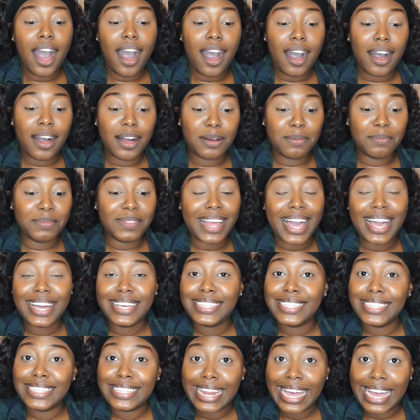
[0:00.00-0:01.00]

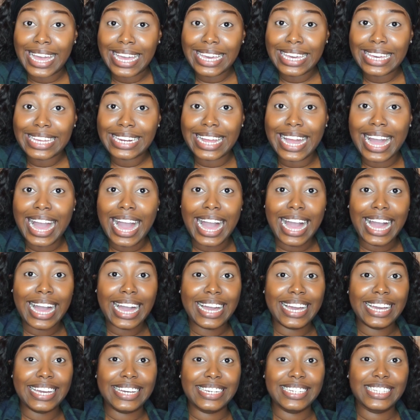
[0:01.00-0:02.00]
Last night
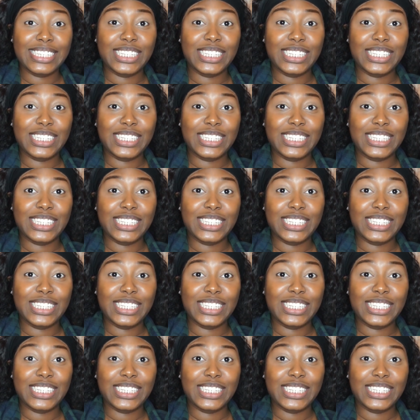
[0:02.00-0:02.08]
I